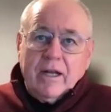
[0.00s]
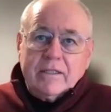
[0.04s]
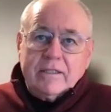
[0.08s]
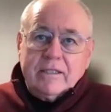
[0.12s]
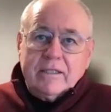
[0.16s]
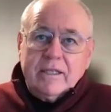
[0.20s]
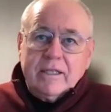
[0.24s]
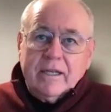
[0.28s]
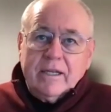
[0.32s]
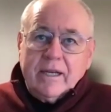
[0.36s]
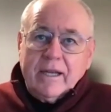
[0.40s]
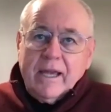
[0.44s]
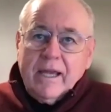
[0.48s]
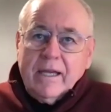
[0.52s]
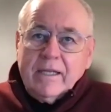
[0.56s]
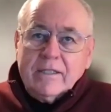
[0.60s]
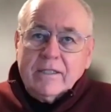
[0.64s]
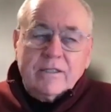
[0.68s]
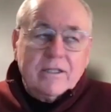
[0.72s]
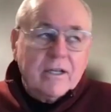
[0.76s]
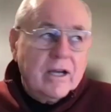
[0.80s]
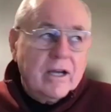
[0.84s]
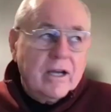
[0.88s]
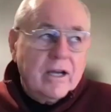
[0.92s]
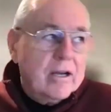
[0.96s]
I see,
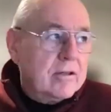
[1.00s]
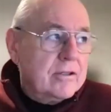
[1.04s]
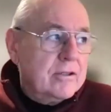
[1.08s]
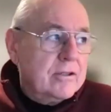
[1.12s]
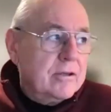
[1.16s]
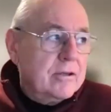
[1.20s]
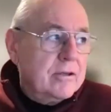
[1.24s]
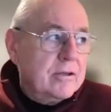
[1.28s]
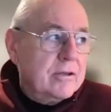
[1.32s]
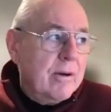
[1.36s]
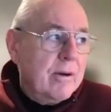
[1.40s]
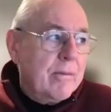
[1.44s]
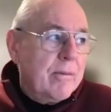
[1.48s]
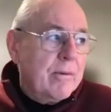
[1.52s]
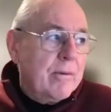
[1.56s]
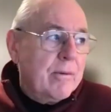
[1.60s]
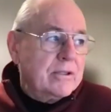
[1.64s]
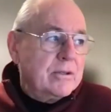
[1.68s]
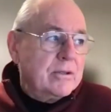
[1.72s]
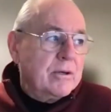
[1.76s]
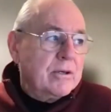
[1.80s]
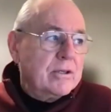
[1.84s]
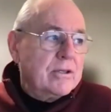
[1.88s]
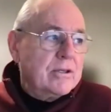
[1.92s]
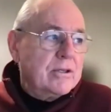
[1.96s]
Acacia, I looked you up while
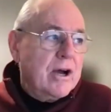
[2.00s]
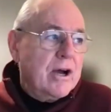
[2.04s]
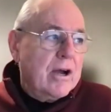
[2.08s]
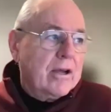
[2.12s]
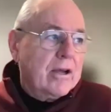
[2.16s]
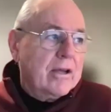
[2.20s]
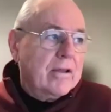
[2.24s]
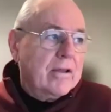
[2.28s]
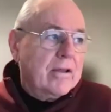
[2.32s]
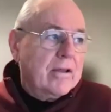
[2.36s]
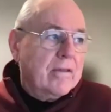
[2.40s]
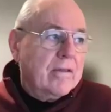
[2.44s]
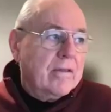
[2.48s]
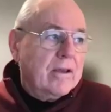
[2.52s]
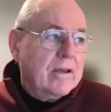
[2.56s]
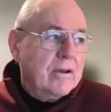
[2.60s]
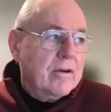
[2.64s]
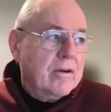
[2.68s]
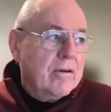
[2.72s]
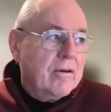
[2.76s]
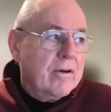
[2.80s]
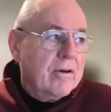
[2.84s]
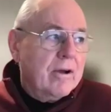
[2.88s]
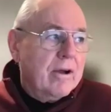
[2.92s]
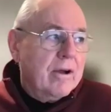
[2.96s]
you were talking that
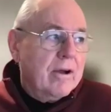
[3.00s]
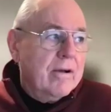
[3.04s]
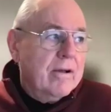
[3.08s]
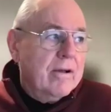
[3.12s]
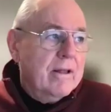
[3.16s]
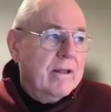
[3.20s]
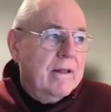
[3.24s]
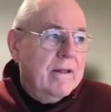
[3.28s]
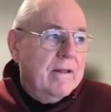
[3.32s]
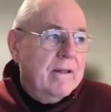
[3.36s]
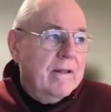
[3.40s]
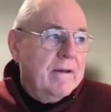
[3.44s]
you're